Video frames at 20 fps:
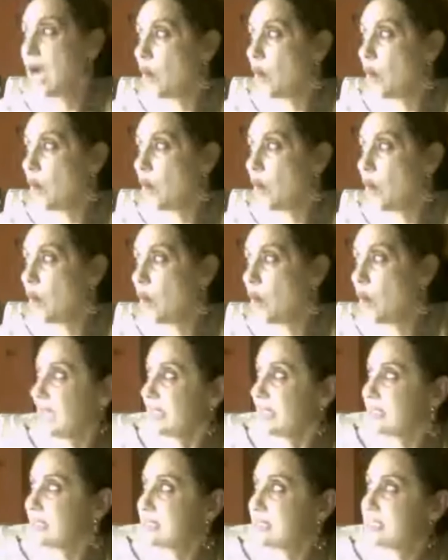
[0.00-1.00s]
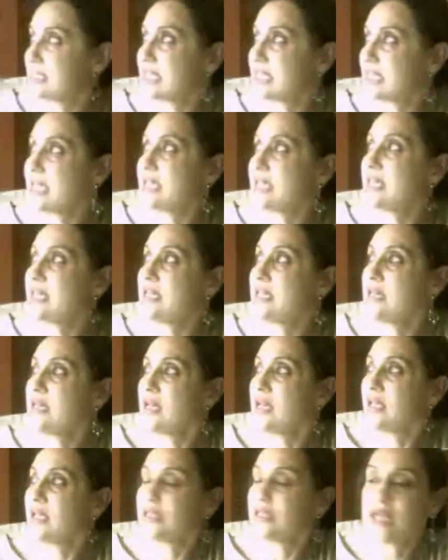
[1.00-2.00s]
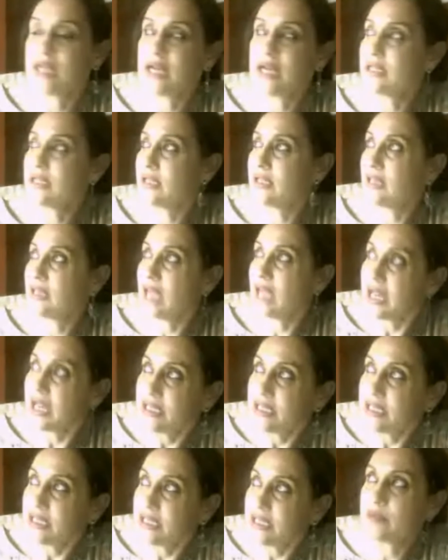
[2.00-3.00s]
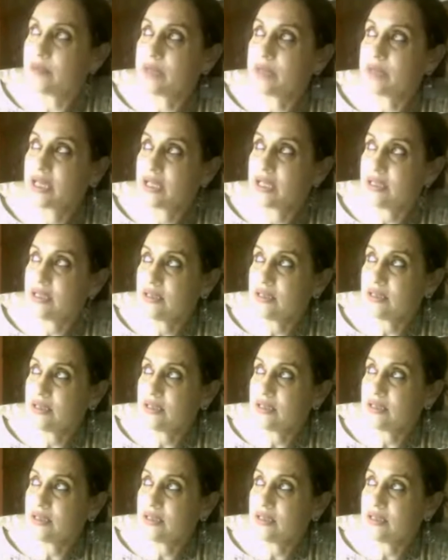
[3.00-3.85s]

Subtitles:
However, I can see that the light coming in